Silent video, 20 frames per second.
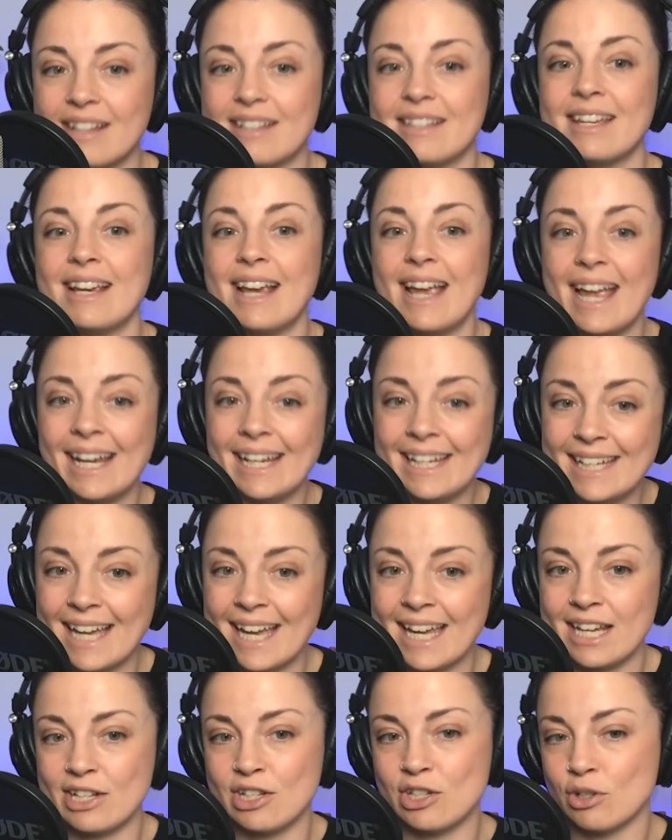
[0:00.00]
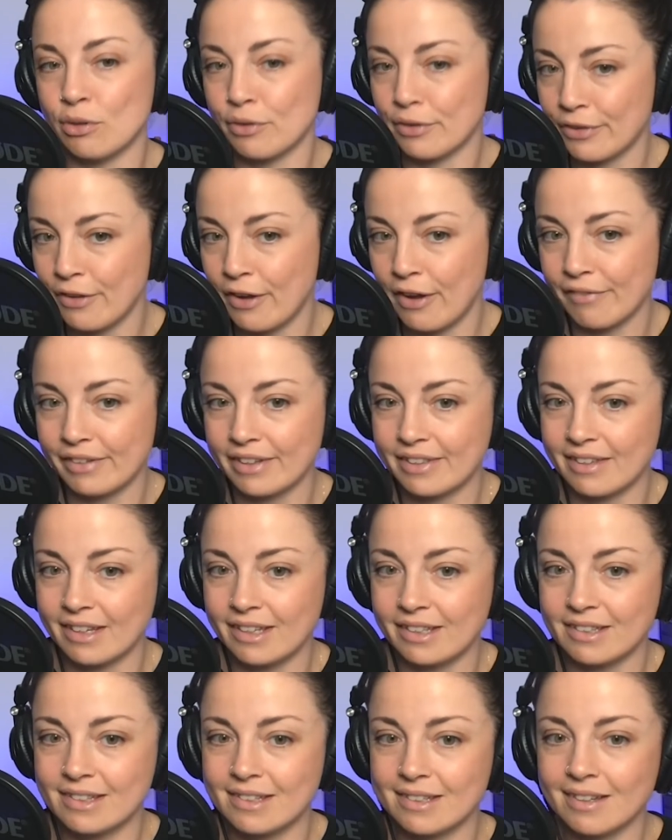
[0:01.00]
to engage your
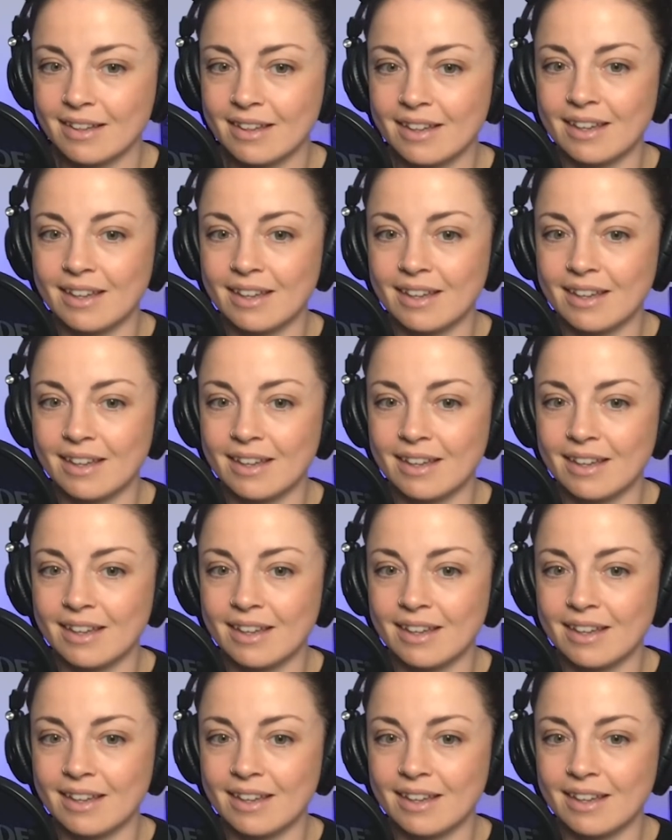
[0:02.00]
services.